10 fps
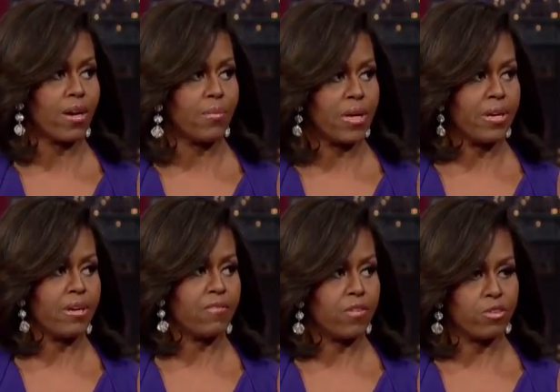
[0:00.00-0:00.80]
I mean,
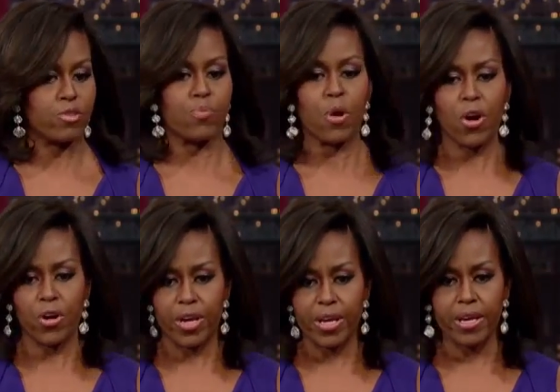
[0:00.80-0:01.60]
if there's a
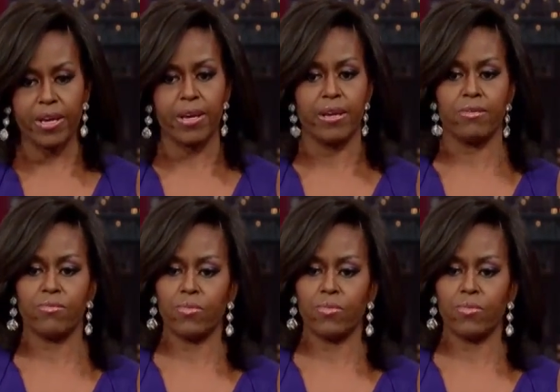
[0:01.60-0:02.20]
party and